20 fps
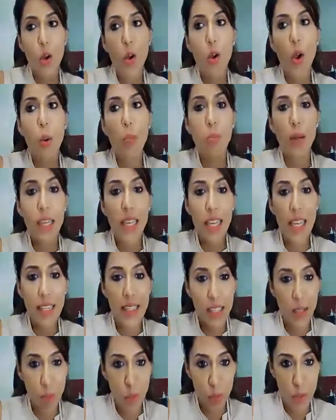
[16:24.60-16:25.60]

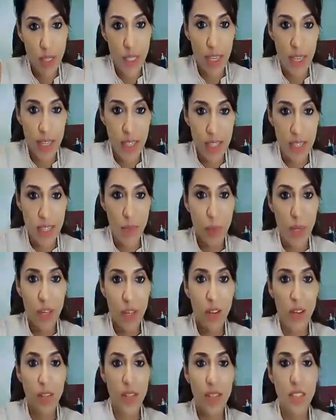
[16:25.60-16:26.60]
complicated process
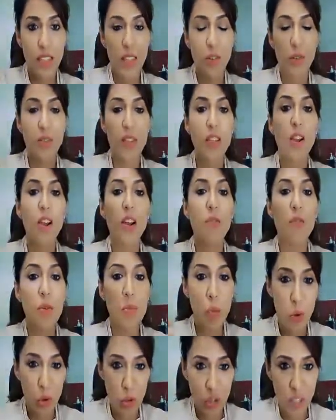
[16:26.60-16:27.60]
because it's a lot of
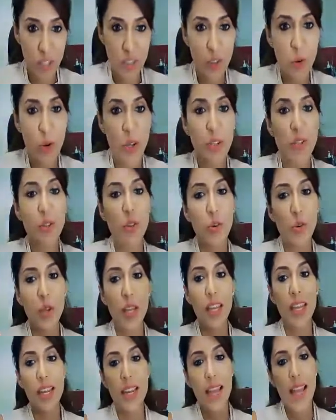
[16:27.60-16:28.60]
emotions going through
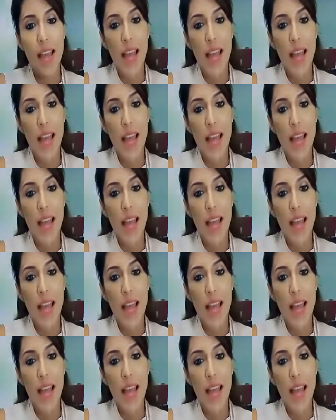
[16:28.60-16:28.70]
it.